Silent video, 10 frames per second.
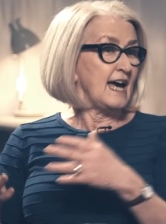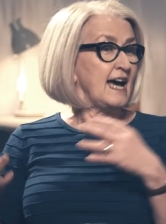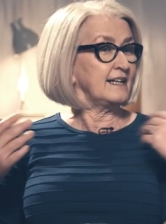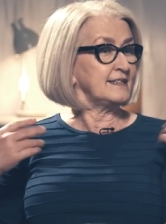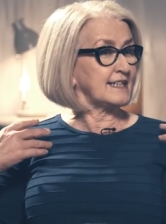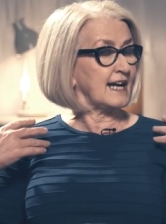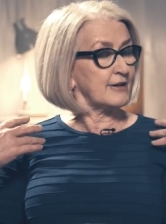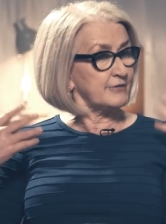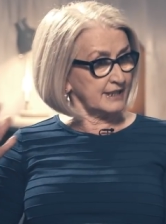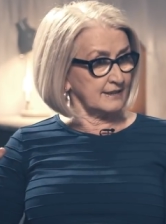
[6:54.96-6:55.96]
And
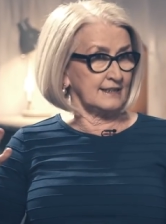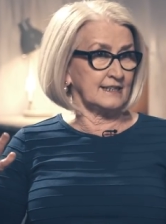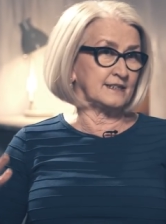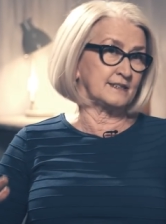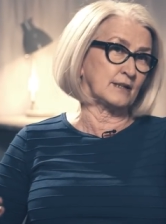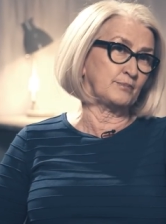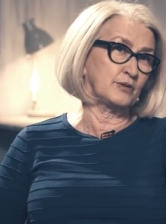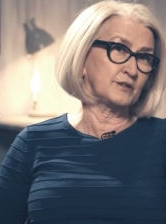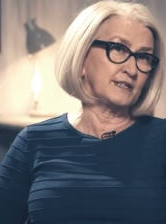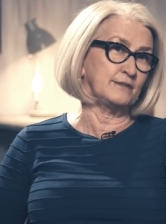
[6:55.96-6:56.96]
our regulators, our
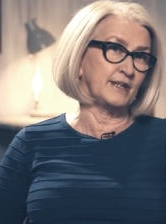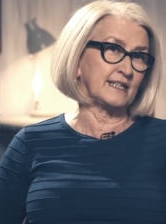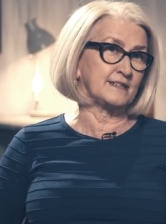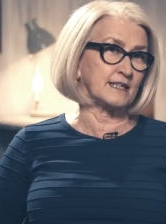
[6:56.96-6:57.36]
policymakers,